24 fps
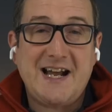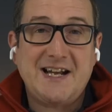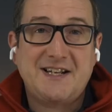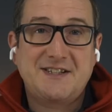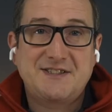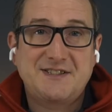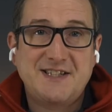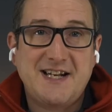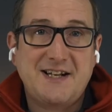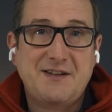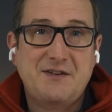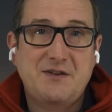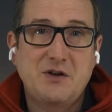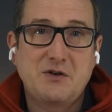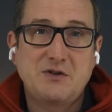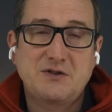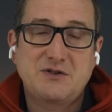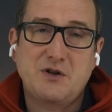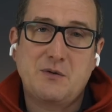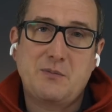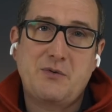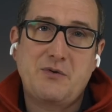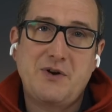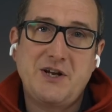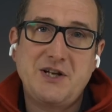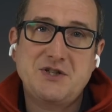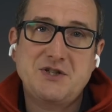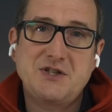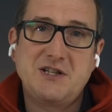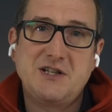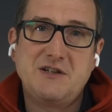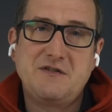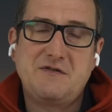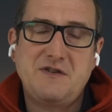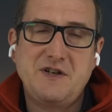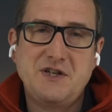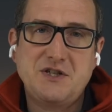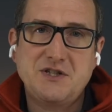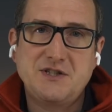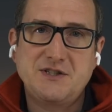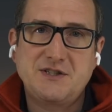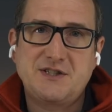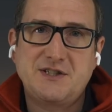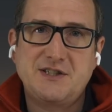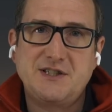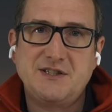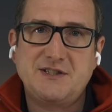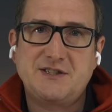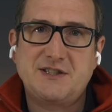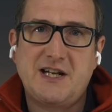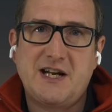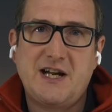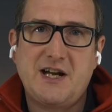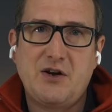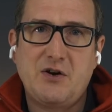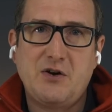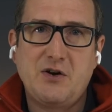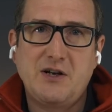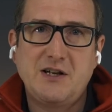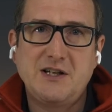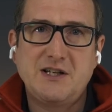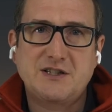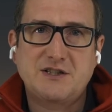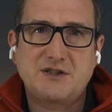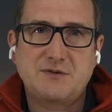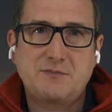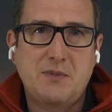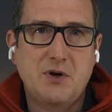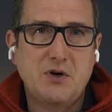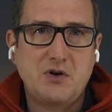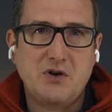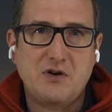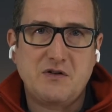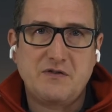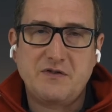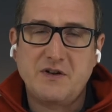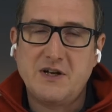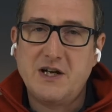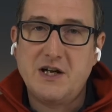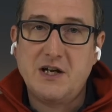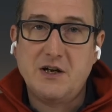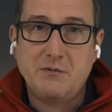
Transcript: exact those operational efficiencies that I earlier spoke of,